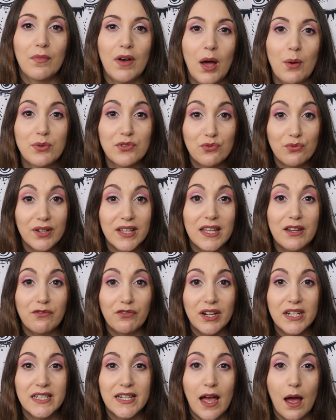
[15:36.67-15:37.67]
I was really
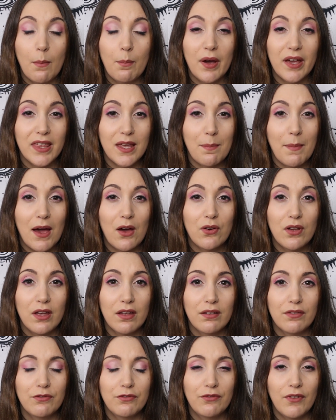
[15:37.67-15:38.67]
freaked out by the amount
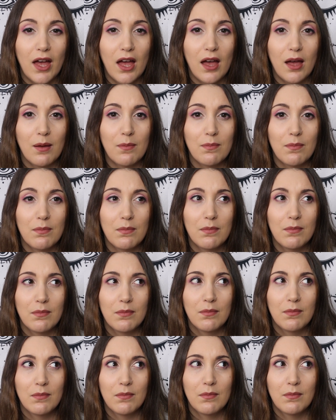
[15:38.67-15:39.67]
of
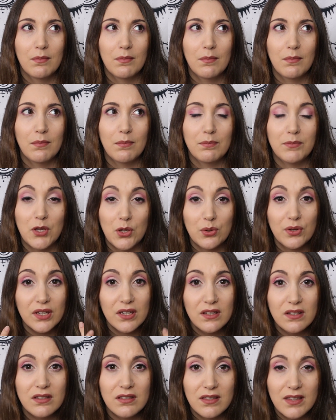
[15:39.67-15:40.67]

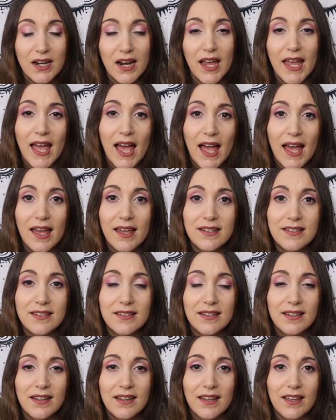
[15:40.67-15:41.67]
mucus that I had.
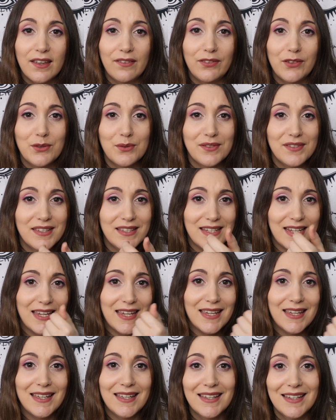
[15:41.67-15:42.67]
If you can
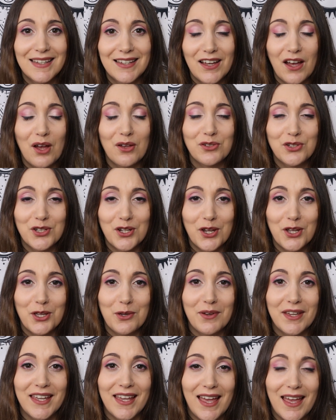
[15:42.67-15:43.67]
see, I'll show
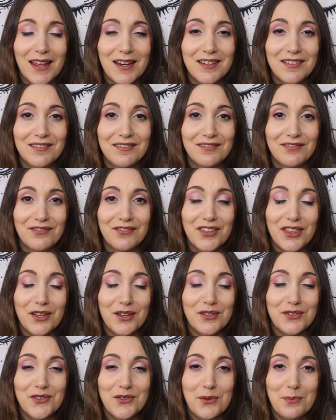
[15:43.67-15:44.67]
you again for
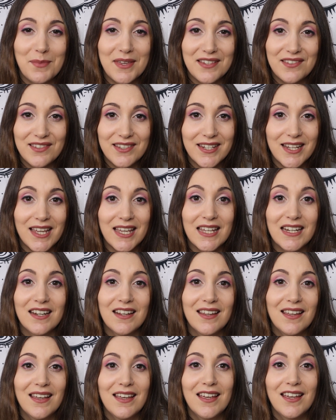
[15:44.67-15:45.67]
those who missed it.
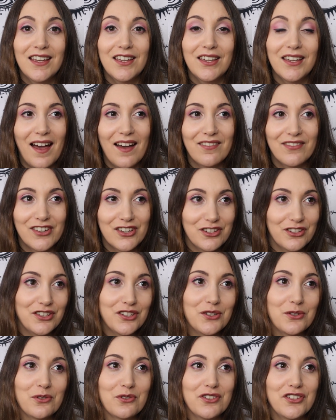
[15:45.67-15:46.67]
I've got
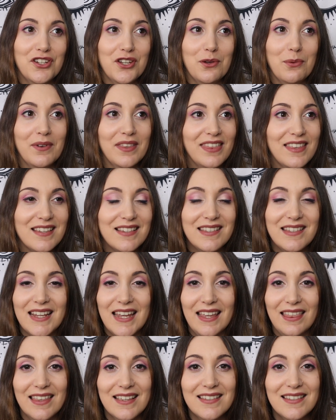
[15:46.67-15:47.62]
to talk to you with this scene.